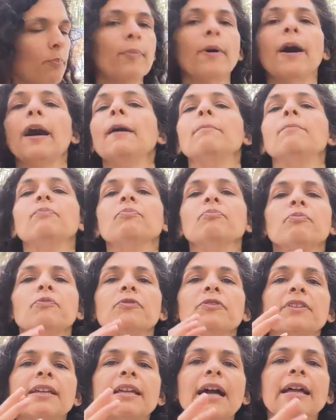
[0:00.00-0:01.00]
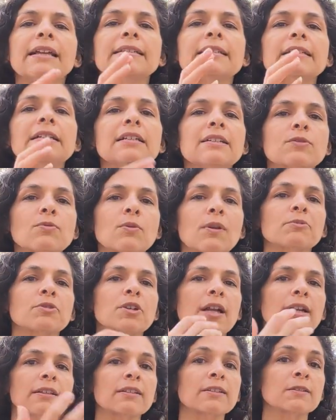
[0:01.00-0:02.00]
But the idea is, what I'm
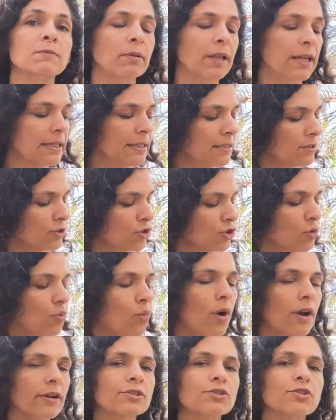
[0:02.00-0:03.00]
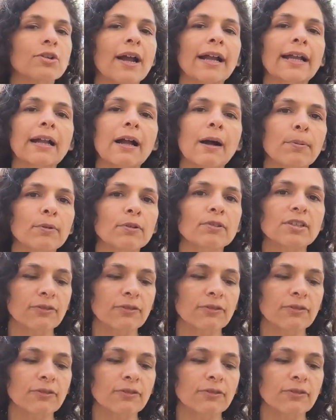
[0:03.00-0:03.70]
trying to explain is, you want to try a couple